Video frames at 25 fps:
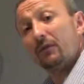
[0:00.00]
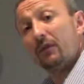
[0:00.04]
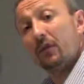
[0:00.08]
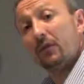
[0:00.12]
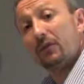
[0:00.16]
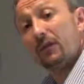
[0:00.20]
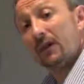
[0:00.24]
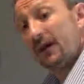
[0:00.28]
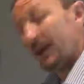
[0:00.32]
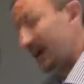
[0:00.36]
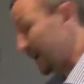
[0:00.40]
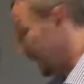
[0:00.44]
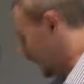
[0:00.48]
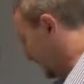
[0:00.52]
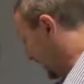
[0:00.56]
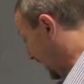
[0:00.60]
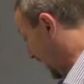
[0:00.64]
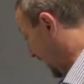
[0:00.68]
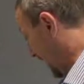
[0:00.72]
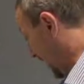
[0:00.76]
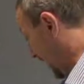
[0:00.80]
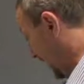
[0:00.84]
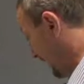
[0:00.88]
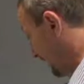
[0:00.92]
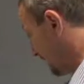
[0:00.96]
I've got a
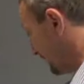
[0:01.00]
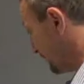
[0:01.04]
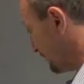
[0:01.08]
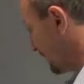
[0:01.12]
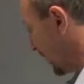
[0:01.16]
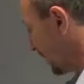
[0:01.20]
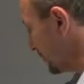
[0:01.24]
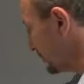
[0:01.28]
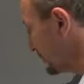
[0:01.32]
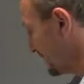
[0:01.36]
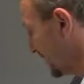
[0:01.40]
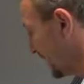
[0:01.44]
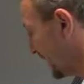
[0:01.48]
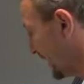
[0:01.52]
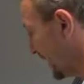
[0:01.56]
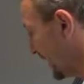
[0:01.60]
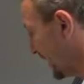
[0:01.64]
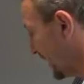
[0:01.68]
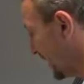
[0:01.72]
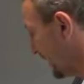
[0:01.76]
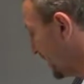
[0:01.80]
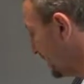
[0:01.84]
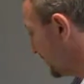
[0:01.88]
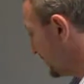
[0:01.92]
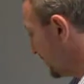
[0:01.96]
motor
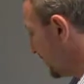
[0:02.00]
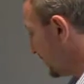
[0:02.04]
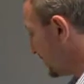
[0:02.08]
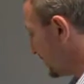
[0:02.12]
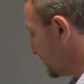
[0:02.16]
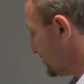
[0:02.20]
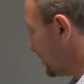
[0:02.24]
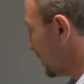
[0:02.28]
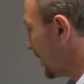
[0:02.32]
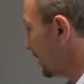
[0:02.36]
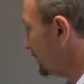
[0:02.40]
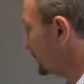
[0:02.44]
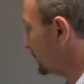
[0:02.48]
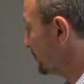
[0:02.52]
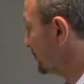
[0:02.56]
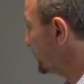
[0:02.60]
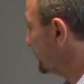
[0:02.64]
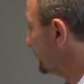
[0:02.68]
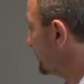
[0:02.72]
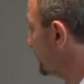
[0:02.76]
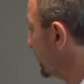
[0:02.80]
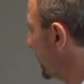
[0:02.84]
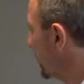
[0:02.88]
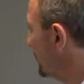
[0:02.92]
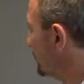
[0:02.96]
here. The motor
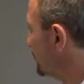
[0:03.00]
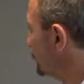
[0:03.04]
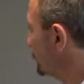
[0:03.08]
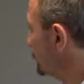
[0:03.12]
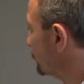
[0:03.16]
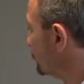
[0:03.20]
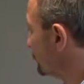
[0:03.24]
is going to